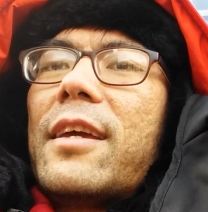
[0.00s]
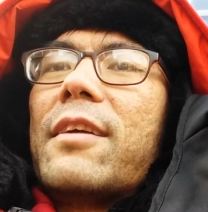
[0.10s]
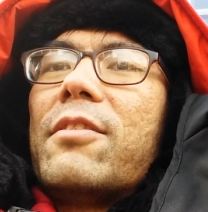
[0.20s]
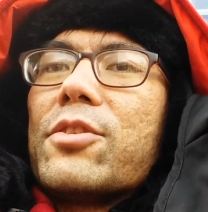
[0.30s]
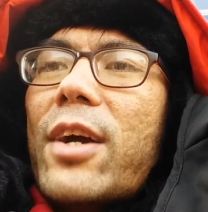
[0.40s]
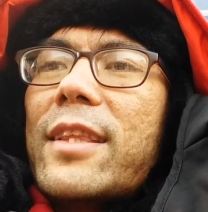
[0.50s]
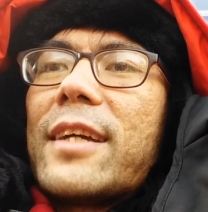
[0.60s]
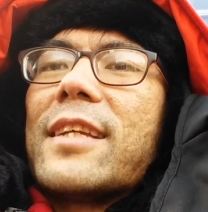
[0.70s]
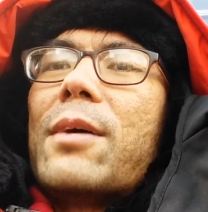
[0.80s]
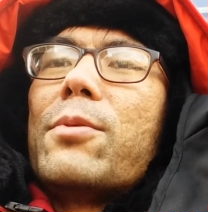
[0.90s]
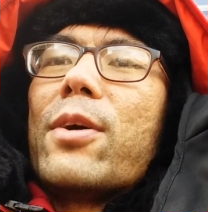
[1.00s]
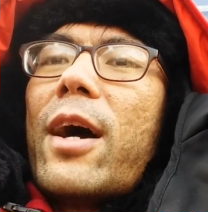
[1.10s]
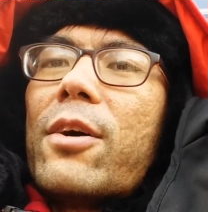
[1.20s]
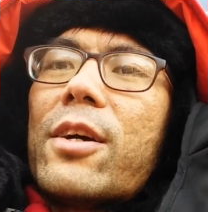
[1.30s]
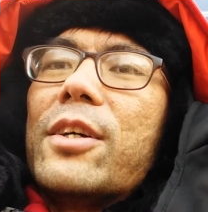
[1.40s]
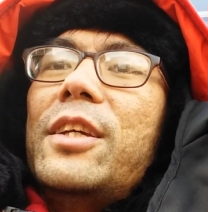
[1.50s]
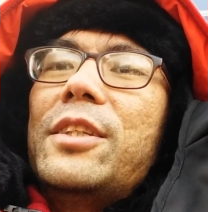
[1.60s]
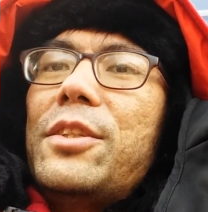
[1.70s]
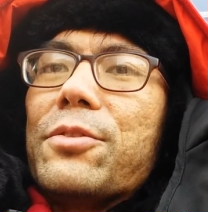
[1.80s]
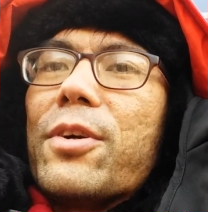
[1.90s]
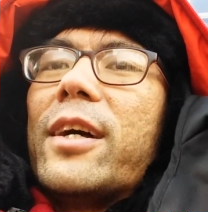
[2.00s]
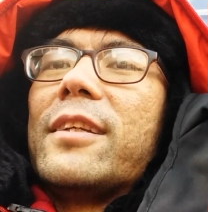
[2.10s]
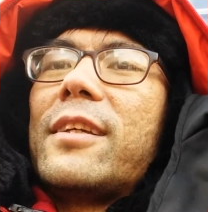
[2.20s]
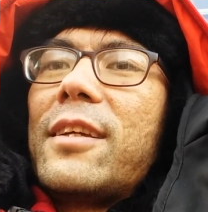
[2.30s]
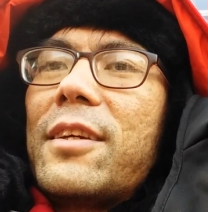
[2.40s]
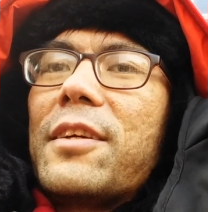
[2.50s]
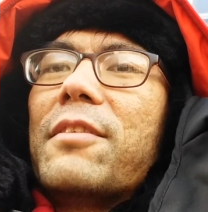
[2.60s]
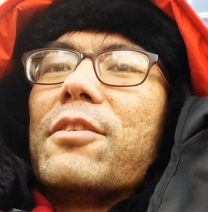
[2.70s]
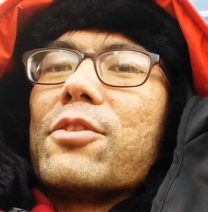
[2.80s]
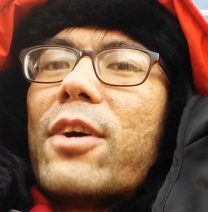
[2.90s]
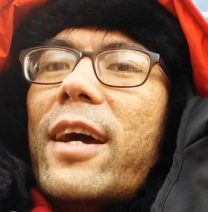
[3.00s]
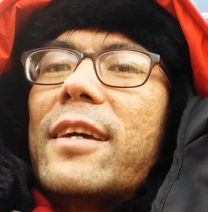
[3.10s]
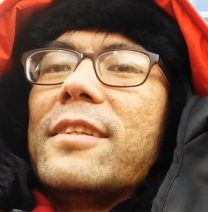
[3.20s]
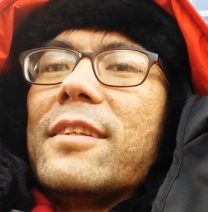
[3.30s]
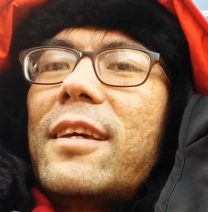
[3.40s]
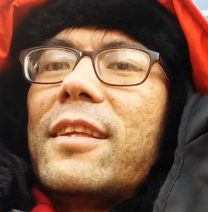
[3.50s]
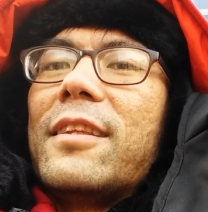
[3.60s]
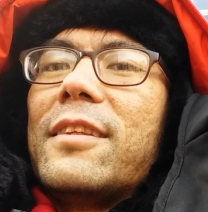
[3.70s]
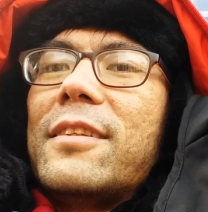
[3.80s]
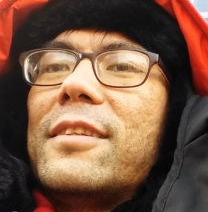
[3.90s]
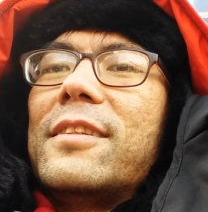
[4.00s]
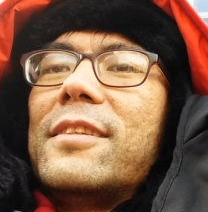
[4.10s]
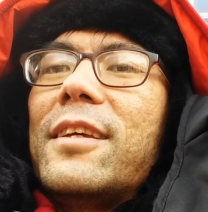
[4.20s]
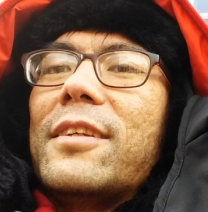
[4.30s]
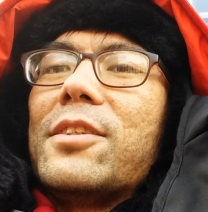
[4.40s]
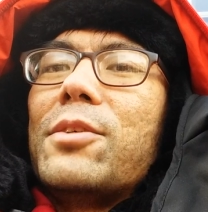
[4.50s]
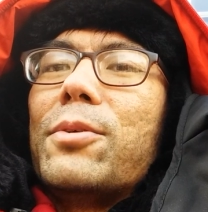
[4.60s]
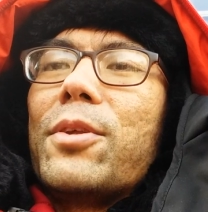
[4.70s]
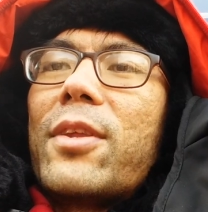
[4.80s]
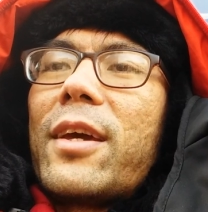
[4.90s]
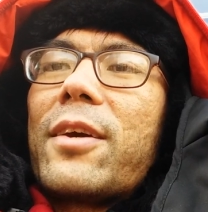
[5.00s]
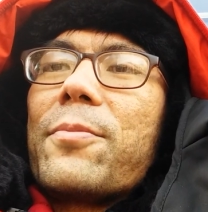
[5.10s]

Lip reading: Give it a try next time you're out on an easy run. Give it a try and see what you think.